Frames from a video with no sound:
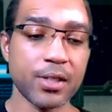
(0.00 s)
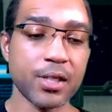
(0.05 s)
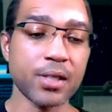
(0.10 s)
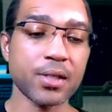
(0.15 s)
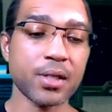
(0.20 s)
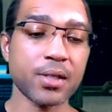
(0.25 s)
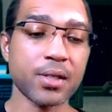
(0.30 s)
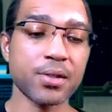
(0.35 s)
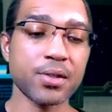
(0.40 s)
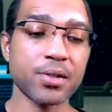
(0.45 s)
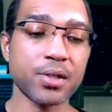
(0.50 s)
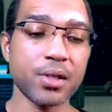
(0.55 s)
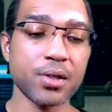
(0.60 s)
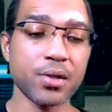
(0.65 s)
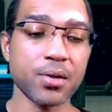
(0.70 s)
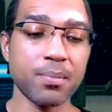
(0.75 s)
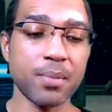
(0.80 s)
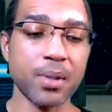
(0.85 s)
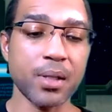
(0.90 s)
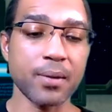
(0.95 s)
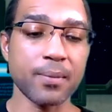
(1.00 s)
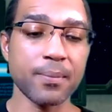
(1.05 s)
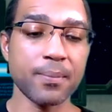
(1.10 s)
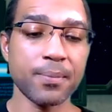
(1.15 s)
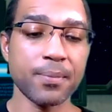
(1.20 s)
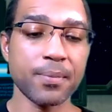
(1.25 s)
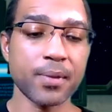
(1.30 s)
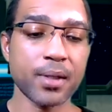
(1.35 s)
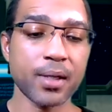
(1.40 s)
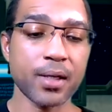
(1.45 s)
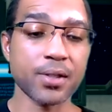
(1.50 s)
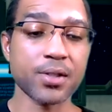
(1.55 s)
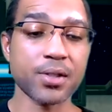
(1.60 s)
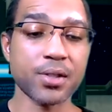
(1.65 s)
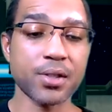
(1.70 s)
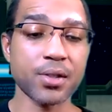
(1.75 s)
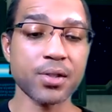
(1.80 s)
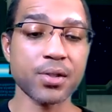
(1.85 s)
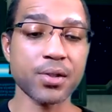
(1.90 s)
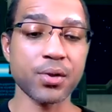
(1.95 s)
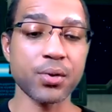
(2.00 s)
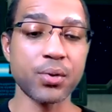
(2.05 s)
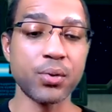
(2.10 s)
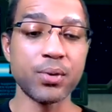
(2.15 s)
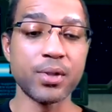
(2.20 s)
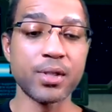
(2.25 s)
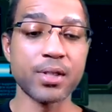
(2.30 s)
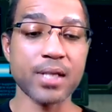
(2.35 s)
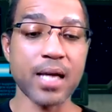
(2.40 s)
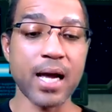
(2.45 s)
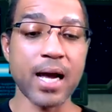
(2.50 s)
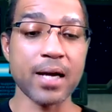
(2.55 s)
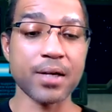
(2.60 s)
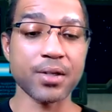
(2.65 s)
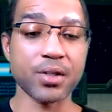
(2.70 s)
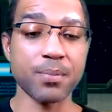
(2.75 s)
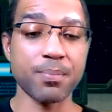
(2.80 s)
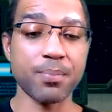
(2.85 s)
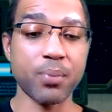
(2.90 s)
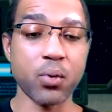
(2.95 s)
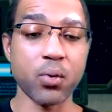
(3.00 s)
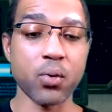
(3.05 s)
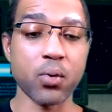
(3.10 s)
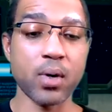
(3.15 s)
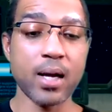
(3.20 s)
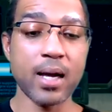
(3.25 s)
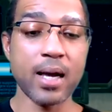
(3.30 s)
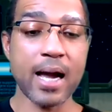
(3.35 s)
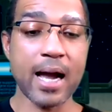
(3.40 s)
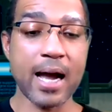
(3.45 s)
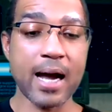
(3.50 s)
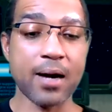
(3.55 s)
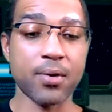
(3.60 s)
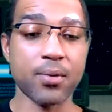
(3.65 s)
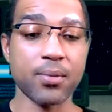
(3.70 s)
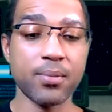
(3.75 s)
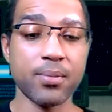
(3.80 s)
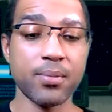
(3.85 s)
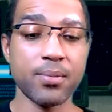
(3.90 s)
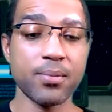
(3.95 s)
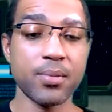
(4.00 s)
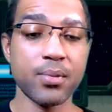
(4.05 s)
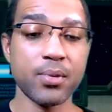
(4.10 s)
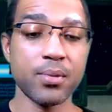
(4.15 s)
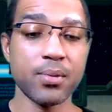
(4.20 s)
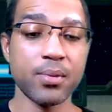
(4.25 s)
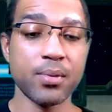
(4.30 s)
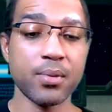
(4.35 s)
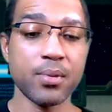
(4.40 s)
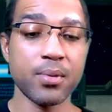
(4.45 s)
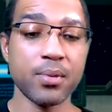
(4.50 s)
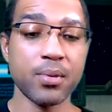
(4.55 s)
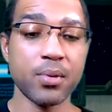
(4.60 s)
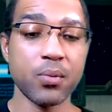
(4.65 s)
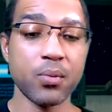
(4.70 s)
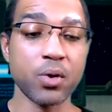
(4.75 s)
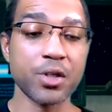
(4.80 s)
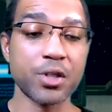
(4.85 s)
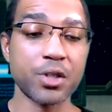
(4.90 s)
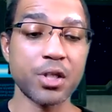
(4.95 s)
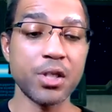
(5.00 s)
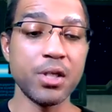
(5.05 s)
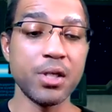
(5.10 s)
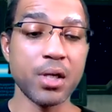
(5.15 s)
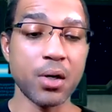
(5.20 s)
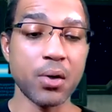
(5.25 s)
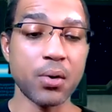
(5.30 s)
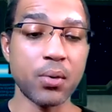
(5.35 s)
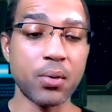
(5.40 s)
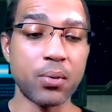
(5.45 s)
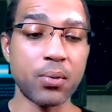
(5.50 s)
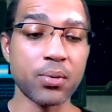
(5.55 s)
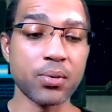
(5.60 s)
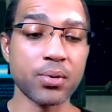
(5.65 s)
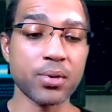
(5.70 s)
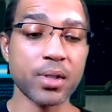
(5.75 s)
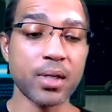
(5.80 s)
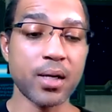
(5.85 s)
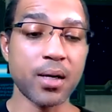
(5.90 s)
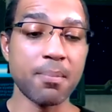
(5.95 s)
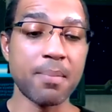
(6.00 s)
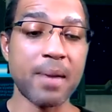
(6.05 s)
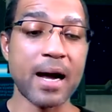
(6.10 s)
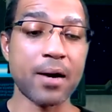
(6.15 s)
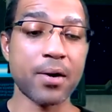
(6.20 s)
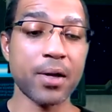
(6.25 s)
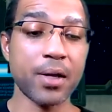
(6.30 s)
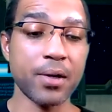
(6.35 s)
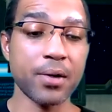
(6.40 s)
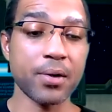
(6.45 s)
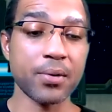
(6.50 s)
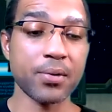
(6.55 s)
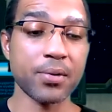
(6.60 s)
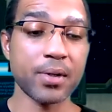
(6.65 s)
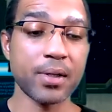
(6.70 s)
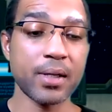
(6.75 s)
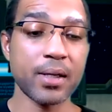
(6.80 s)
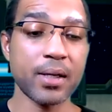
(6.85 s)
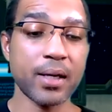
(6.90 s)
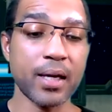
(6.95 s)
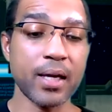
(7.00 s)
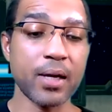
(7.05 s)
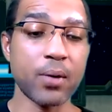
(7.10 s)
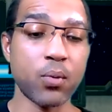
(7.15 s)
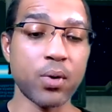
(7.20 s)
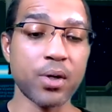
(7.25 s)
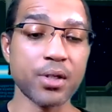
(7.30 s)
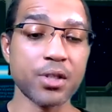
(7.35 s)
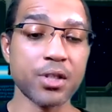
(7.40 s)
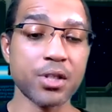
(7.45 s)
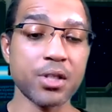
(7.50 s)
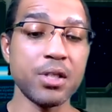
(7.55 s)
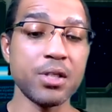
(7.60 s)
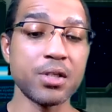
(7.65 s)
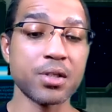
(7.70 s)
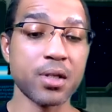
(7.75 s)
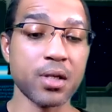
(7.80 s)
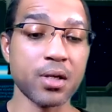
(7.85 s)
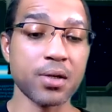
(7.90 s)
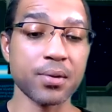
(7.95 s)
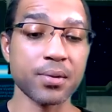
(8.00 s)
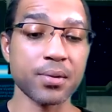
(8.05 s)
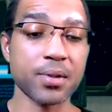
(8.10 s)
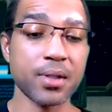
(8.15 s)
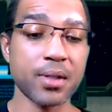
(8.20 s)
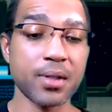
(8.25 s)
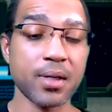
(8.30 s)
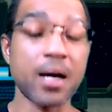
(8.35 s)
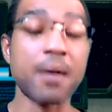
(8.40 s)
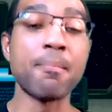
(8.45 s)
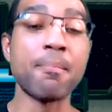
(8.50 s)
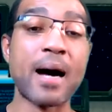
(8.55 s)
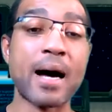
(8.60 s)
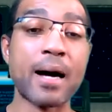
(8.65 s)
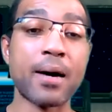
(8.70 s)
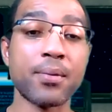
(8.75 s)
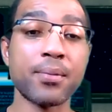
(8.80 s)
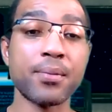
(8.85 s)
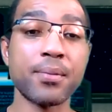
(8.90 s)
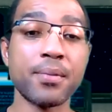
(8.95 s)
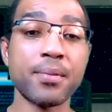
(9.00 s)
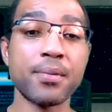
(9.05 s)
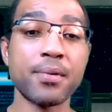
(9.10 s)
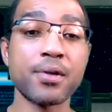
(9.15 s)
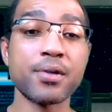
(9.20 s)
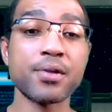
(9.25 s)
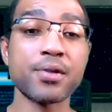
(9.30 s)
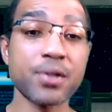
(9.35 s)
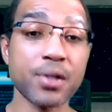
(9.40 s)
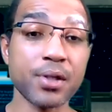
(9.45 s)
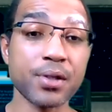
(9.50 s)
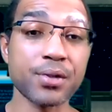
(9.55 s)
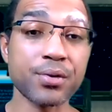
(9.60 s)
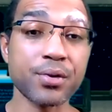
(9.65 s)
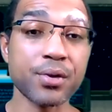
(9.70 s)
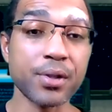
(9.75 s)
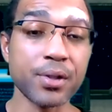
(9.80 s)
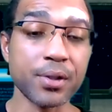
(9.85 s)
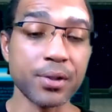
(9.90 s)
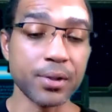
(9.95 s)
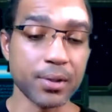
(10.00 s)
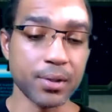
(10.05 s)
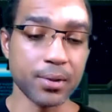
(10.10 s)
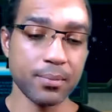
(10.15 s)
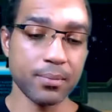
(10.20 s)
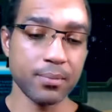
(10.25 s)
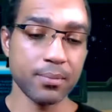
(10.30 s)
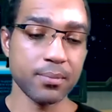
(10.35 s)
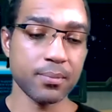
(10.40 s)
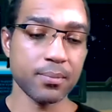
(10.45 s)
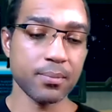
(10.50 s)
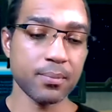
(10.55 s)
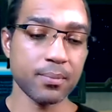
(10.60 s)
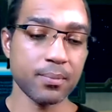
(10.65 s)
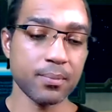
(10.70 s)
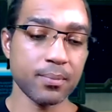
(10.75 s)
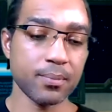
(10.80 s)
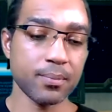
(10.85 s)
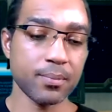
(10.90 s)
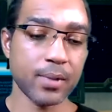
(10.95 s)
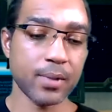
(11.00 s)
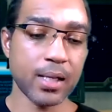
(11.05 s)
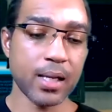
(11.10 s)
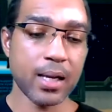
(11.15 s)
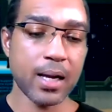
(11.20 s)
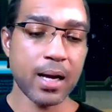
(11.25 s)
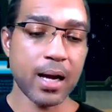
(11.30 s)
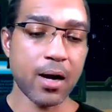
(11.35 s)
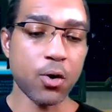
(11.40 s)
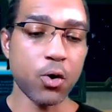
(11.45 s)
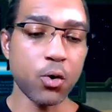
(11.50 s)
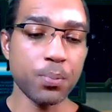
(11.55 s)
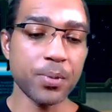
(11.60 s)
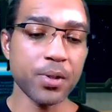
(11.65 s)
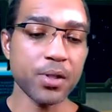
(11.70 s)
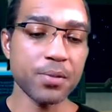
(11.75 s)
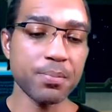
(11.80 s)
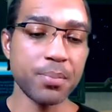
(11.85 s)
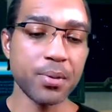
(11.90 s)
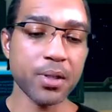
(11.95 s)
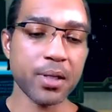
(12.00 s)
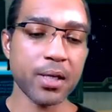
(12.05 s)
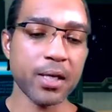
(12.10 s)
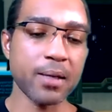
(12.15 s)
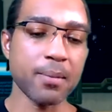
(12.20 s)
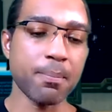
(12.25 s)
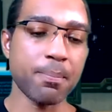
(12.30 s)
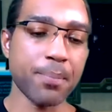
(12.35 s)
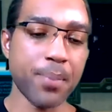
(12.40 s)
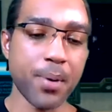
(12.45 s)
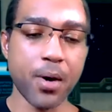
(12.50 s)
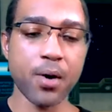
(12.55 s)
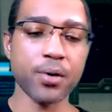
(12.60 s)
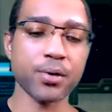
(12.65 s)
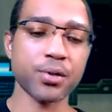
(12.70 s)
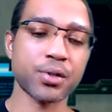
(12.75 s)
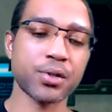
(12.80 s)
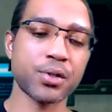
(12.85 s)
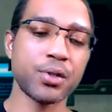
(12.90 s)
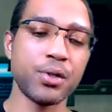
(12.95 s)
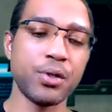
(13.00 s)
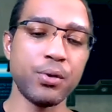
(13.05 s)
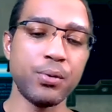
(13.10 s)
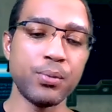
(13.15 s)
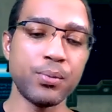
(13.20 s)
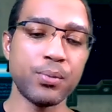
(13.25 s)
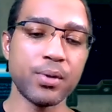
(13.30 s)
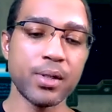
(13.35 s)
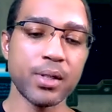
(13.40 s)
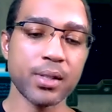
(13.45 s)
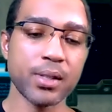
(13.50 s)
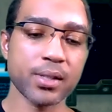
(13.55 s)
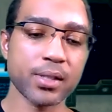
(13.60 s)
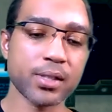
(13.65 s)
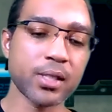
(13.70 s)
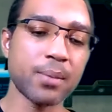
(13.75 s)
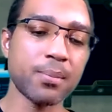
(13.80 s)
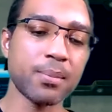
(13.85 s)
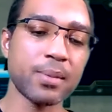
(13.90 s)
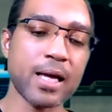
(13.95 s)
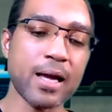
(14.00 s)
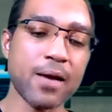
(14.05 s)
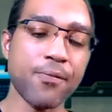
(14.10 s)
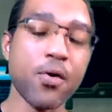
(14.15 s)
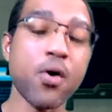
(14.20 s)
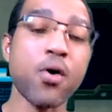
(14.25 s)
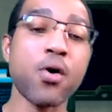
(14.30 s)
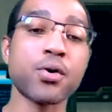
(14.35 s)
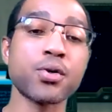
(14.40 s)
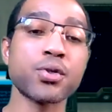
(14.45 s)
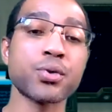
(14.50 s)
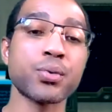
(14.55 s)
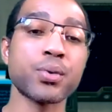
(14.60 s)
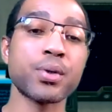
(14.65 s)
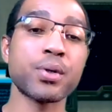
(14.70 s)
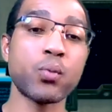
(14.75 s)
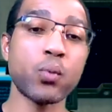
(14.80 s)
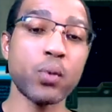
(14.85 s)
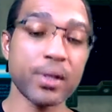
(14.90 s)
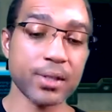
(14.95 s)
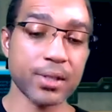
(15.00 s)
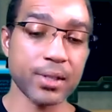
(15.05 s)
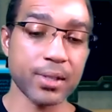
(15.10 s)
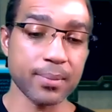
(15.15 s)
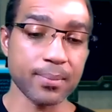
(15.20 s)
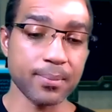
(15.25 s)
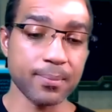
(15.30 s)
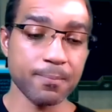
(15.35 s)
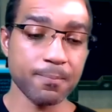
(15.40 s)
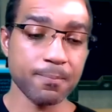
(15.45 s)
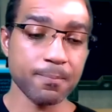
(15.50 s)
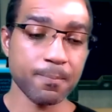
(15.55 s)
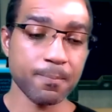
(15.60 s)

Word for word: Just consider me a sister who desires to pour out what she knows about health and what she's learned about sisterhood. I hope this book imparts to you some life altering wisdom,